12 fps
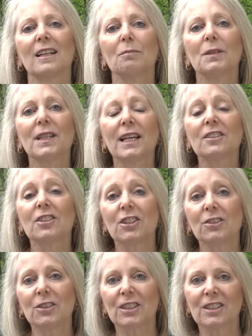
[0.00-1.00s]
But then
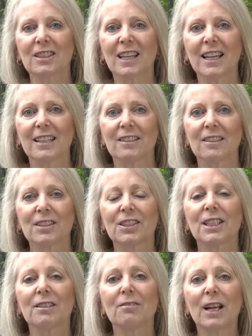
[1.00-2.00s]
2 years later,
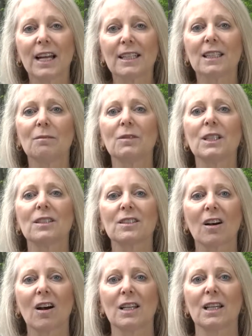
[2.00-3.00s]
she randomly
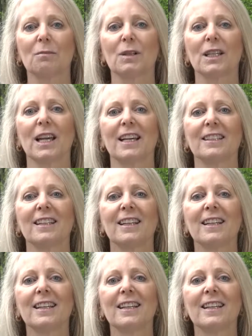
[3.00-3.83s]
saw him again